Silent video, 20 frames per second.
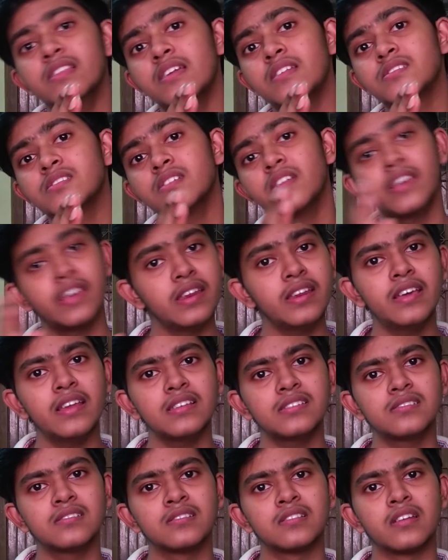is an
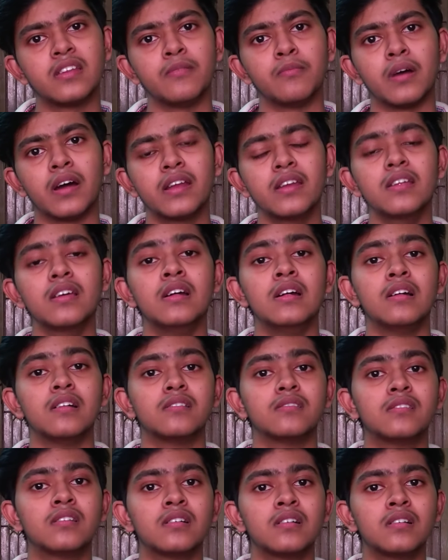increase in the demand,
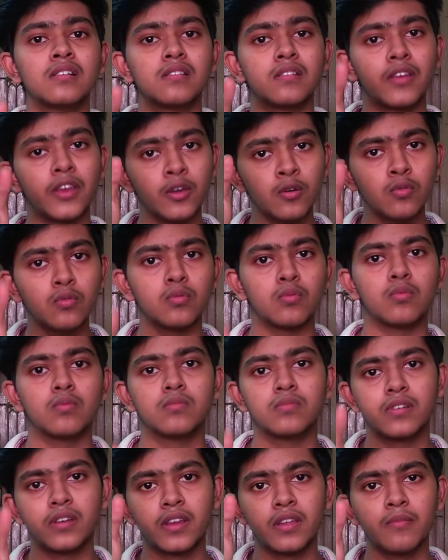the new
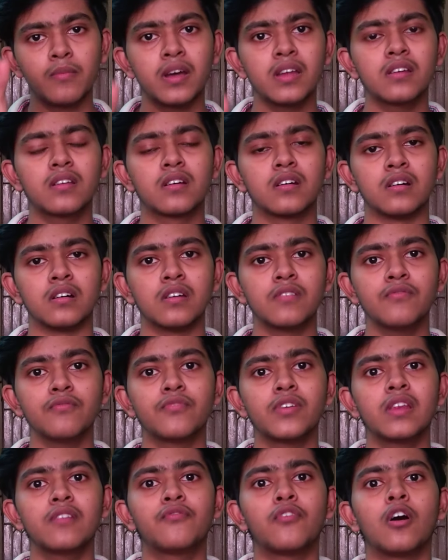demand curve
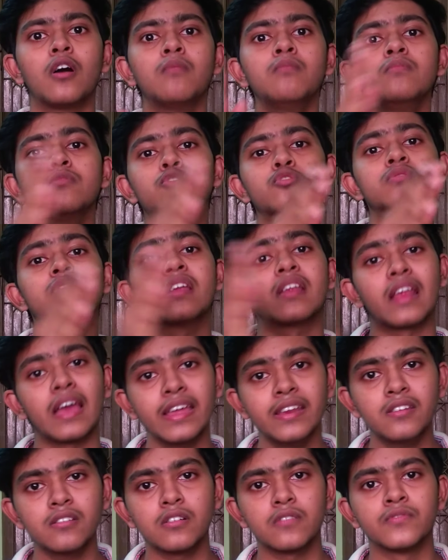will form to the
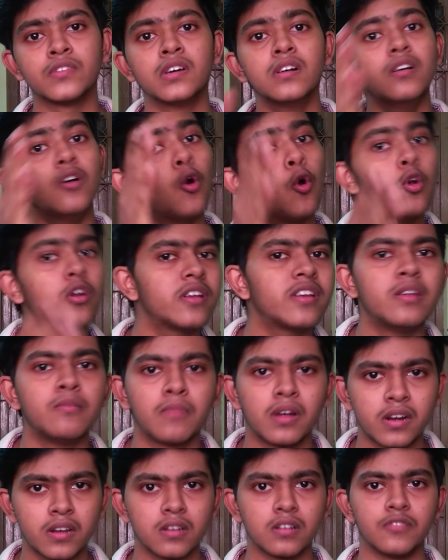right of the old
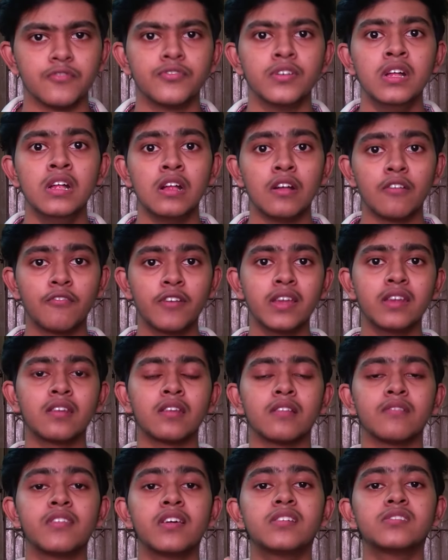demand curve.
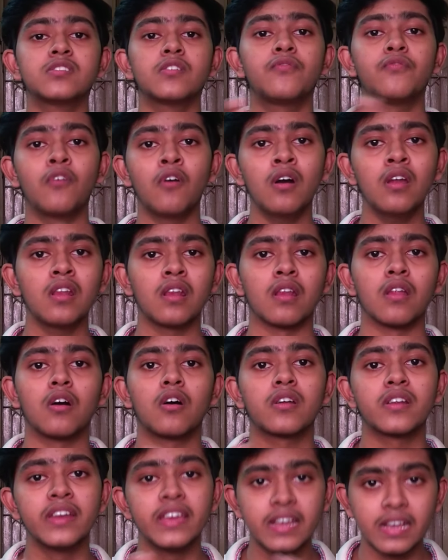When there is a fall
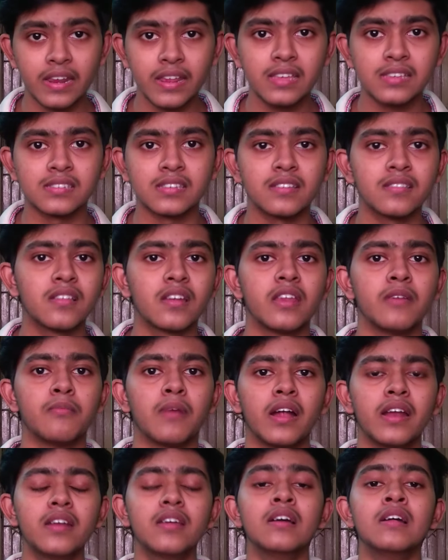or decrease in the
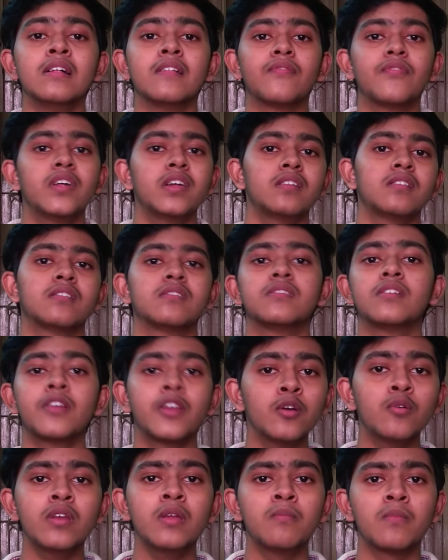demand, then the
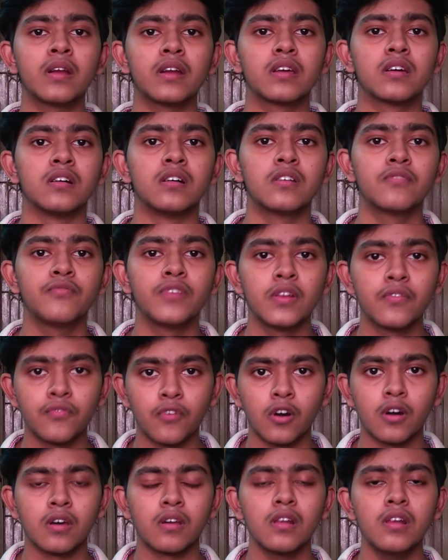new demand curve will
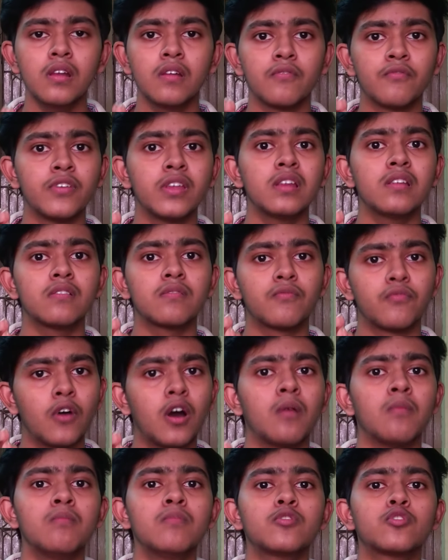
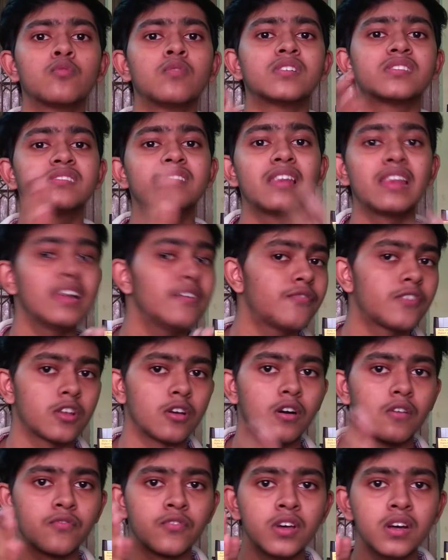form towards the left
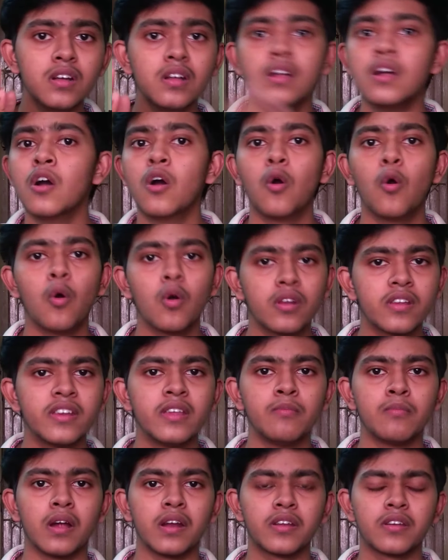of the old
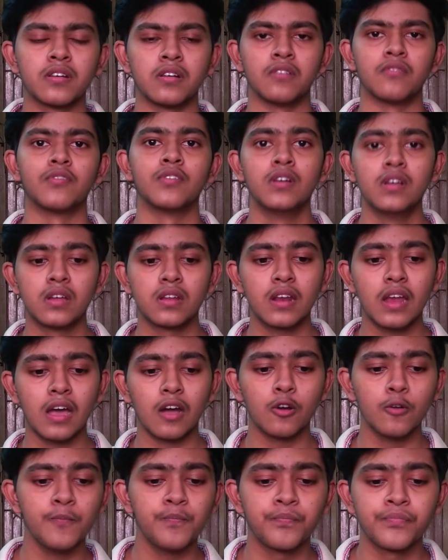demand curve.
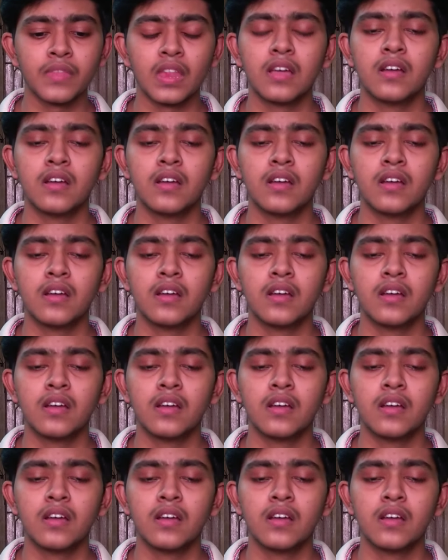Now,